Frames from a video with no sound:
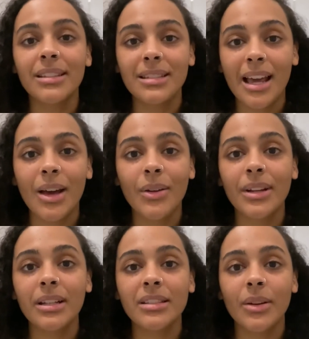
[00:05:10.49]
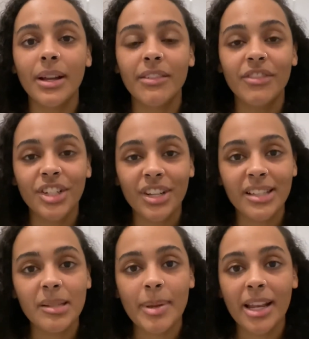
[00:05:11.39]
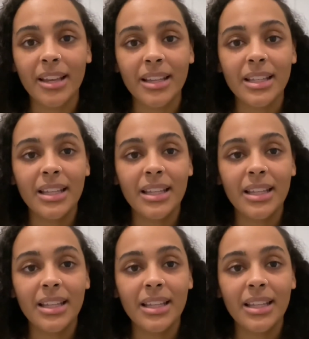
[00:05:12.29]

down so I can visualize it better